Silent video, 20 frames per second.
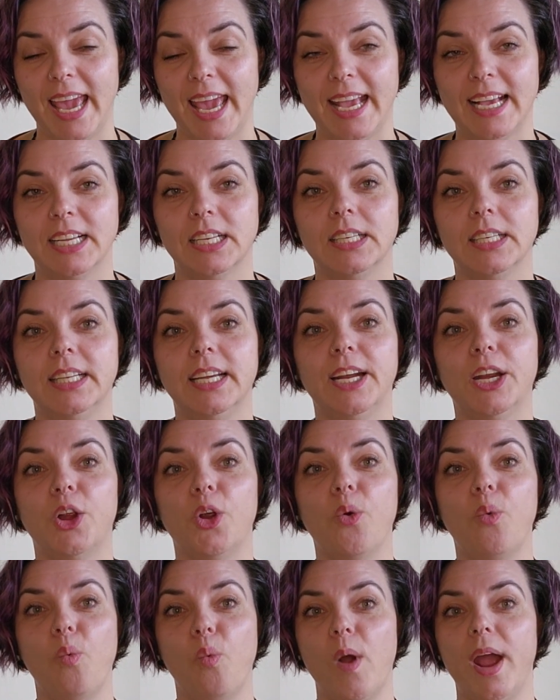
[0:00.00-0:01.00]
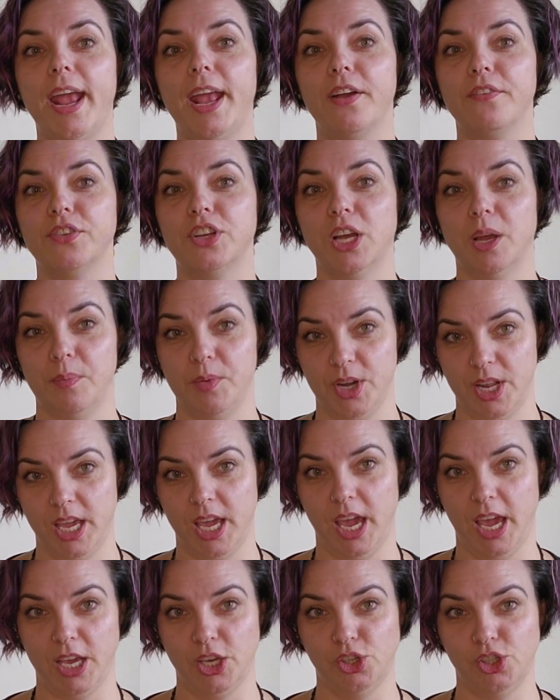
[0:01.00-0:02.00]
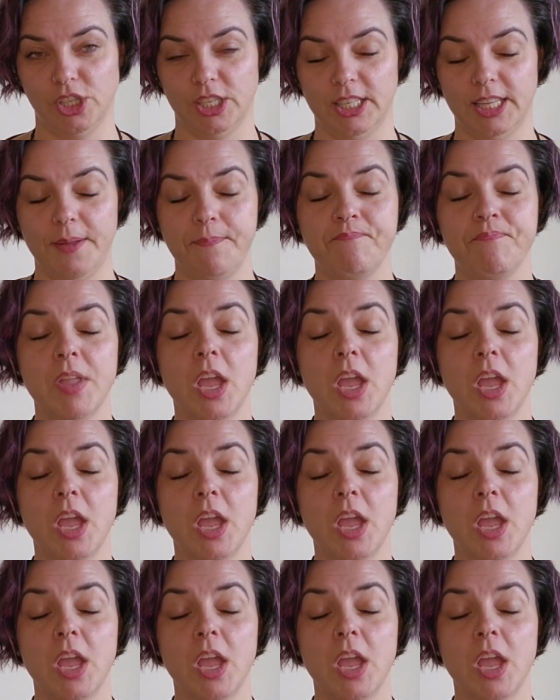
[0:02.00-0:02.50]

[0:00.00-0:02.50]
a clear way of communication.